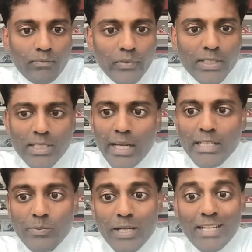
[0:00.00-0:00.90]
this line
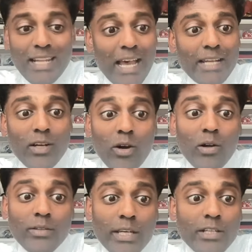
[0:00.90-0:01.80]
has been at 9
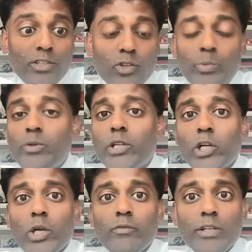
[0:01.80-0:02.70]
all day, too, between
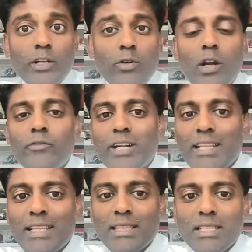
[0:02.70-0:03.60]
Irvin and Crawford. I
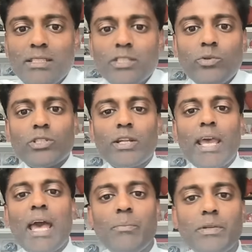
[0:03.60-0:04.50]
think this is what's going
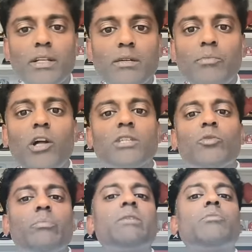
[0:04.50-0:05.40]
to happen here.
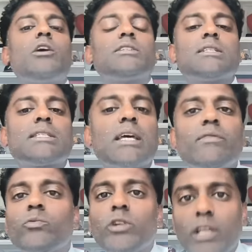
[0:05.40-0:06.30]
Baltimore beat Boston
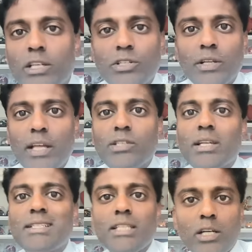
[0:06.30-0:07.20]
7-1 yesterday. That's
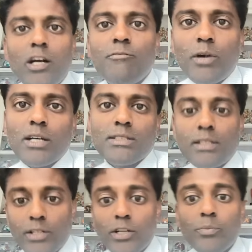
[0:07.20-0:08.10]
going to tick off Boston,
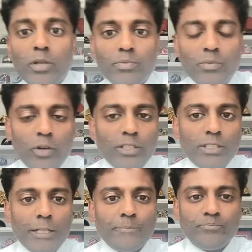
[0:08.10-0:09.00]
and they're going to put up some runs
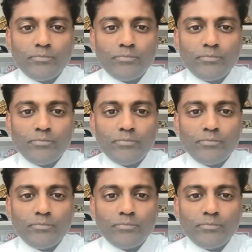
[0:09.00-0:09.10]
today.